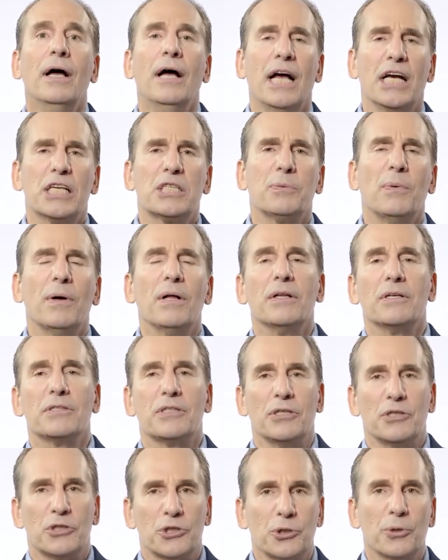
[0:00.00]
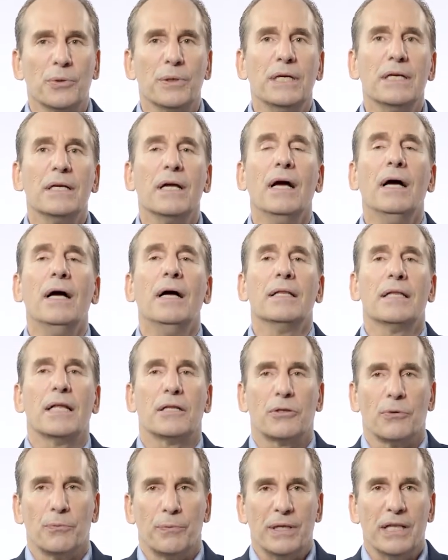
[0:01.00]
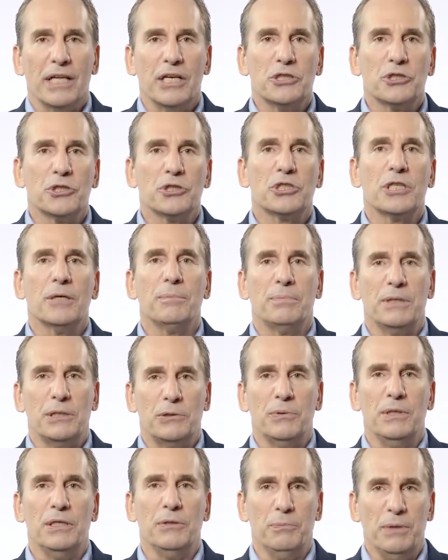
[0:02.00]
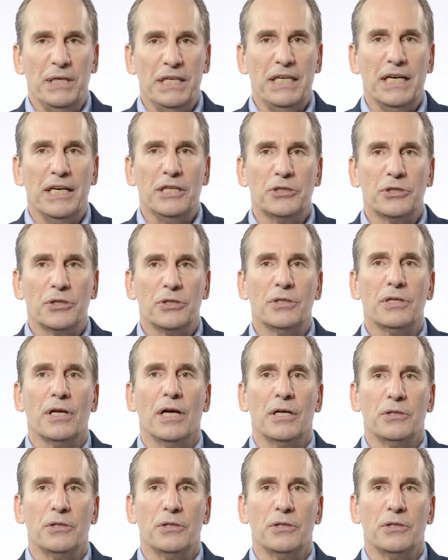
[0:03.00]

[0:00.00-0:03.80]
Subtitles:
as well as ensuring that the relationship between mediation